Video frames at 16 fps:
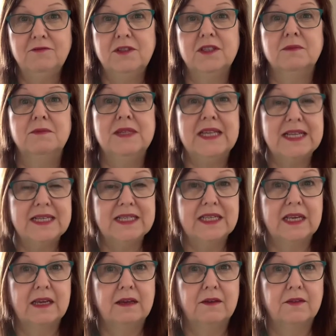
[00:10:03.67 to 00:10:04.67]
some
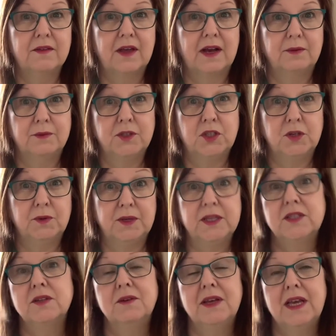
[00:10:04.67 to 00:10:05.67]
knitting that I was doing.
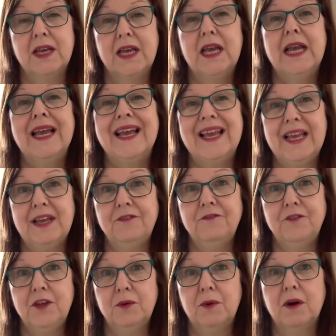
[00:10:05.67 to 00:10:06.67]
So
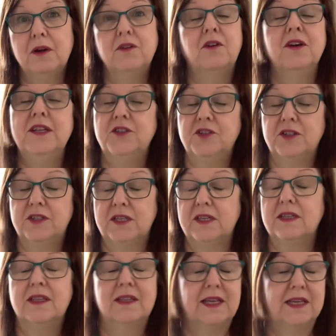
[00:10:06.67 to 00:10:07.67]
if you are not
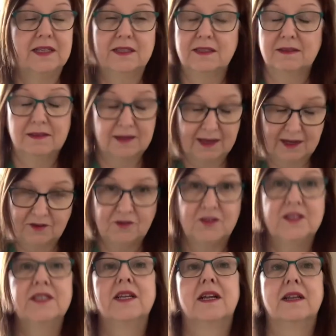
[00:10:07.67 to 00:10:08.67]
interested in this, I
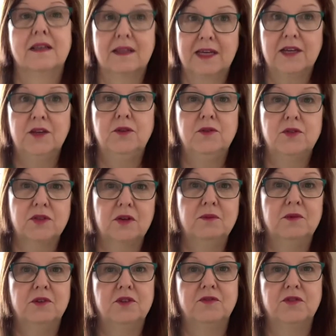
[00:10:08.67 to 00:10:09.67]
understand. Thank you so
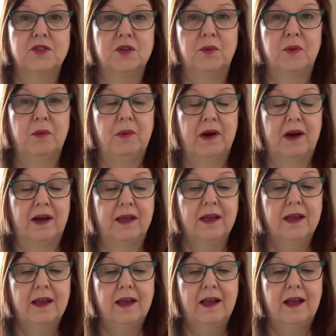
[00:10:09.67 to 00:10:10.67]
much for stopping by,
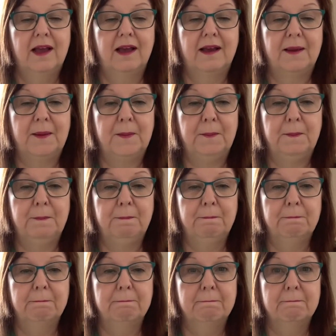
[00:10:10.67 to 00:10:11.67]
and
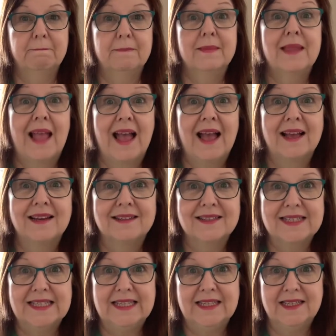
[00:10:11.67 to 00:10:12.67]
I'll
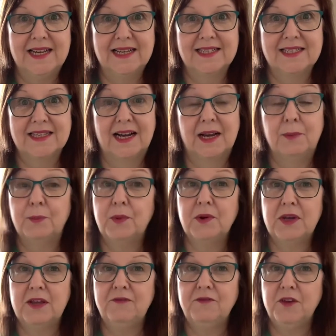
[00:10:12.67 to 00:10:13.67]
see you next time.
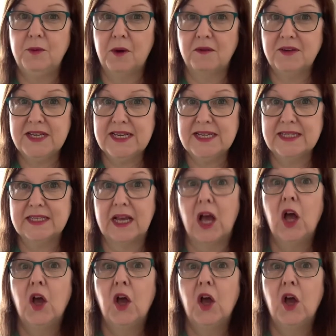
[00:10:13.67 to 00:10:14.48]
But if you are a knitter,